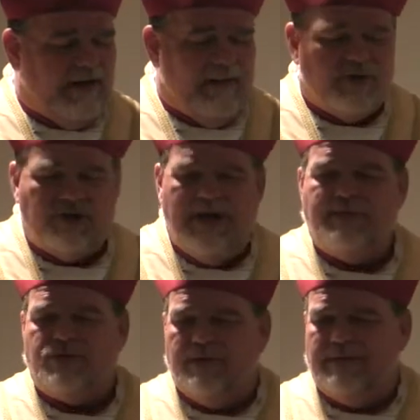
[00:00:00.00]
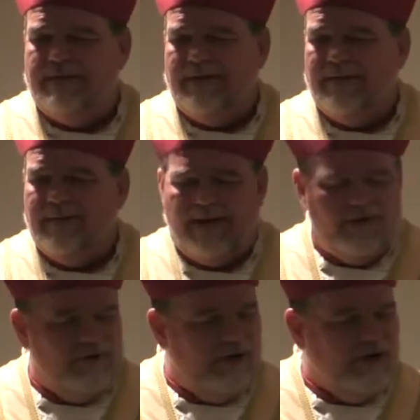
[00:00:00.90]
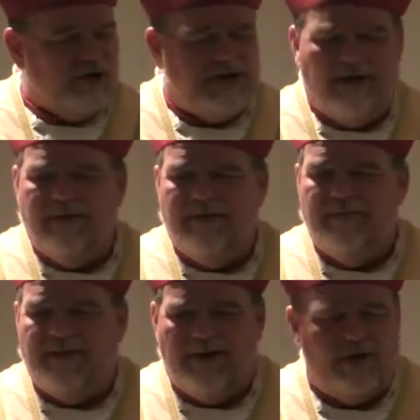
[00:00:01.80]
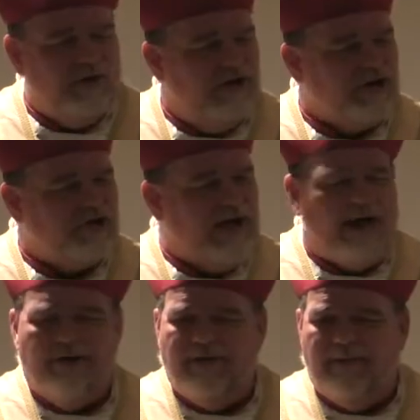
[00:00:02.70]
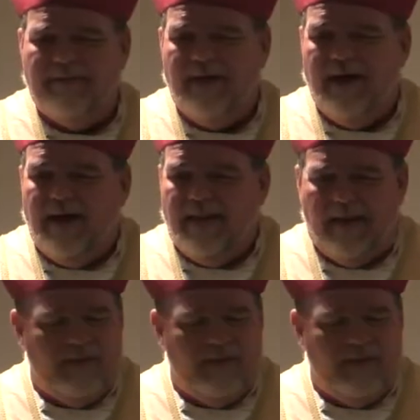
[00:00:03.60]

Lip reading: down the sheep chute. Then they're going to shear them. Then they're going to slaughter them. Then